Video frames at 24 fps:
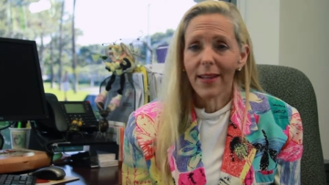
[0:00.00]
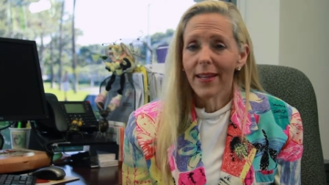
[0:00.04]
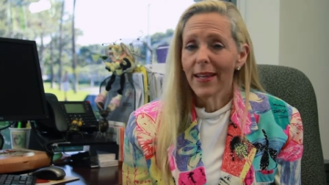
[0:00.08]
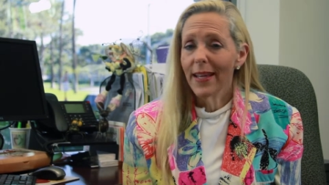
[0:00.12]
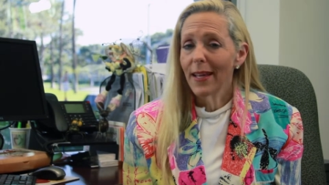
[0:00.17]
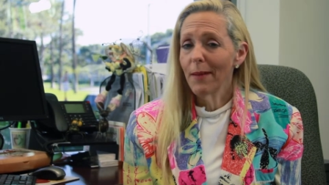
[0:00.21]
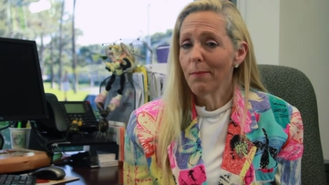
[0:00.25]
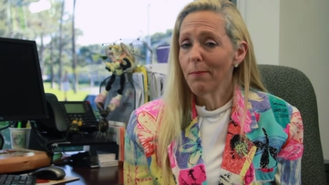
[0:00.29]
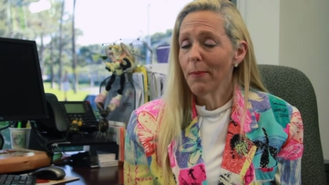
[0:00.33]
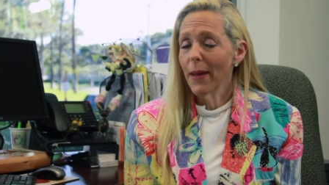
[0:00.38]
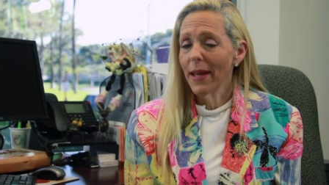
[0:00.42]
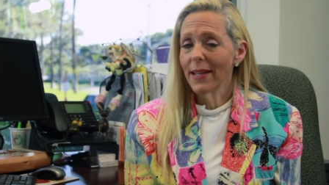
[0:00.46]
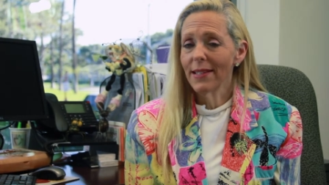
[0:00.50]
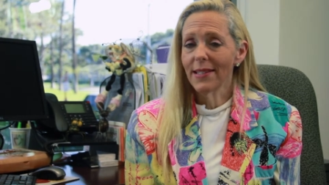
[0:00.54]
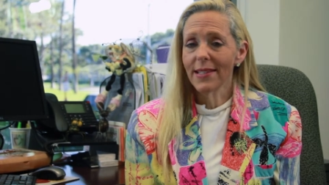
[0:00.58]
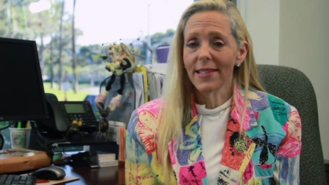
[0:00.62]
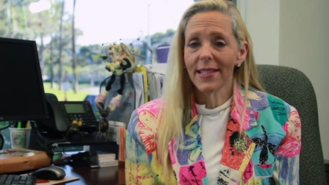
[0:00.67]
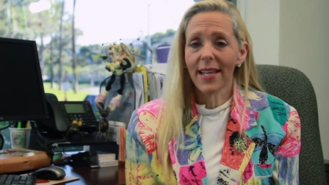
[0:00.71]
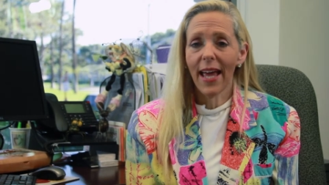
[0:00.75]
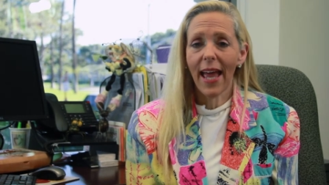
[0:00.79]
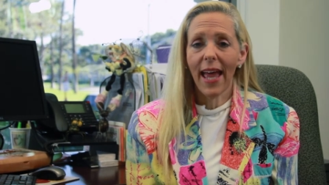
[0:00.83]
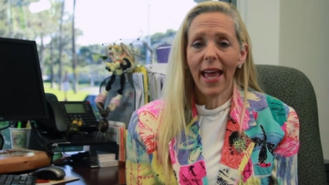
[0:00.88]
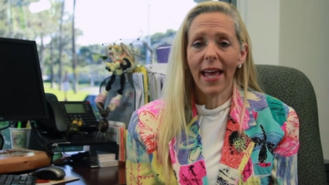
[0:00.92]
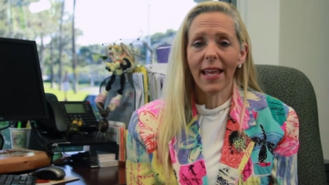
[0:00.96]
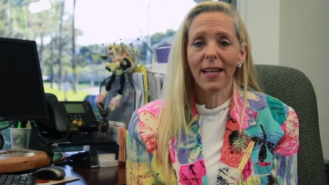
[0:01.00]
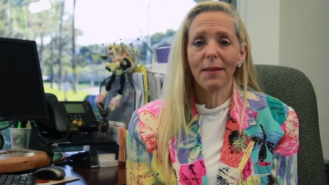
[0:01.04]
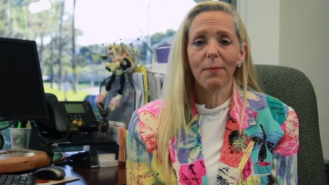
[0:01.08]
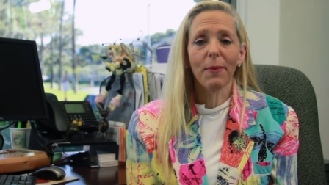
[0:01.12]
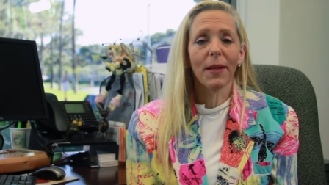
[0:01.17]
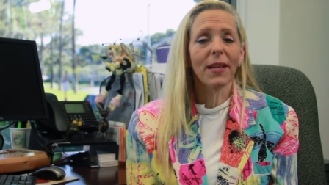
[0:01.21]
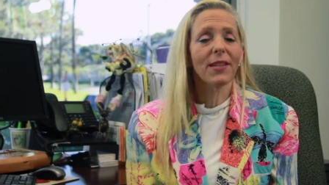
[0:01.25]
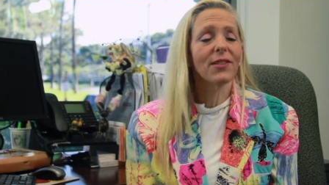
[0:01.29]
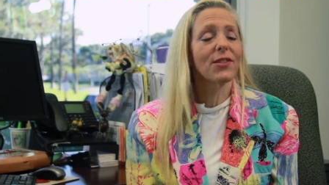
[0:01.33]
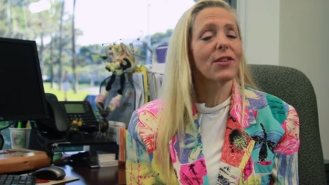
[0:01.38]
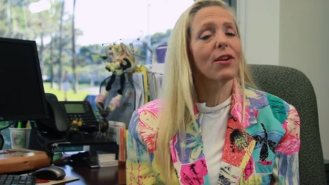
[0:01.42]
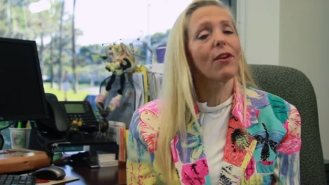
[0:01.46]
in base 10
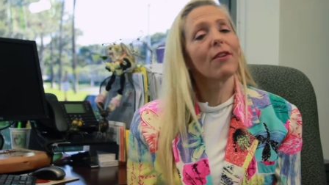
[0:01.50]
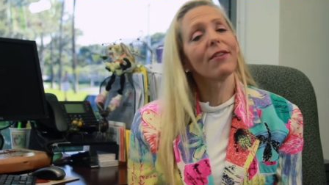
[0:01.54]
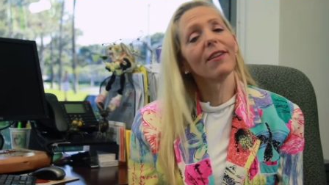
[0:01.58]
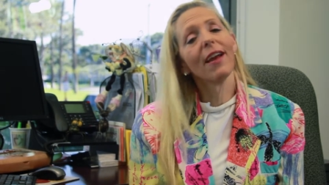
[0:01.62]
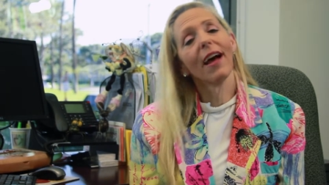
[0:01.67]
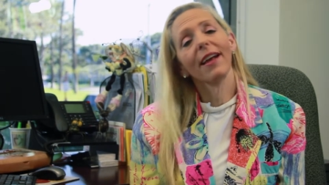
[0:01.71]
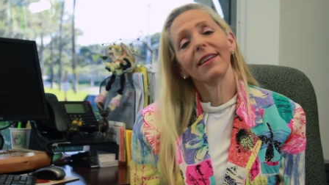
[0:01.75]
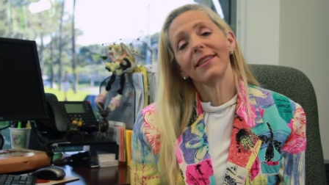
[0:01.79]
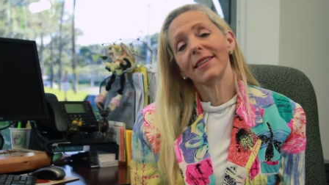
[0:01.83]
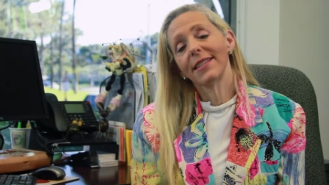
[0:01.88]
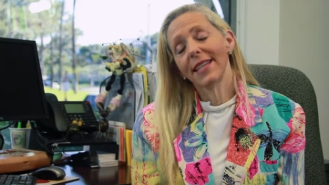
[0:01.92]
because there are not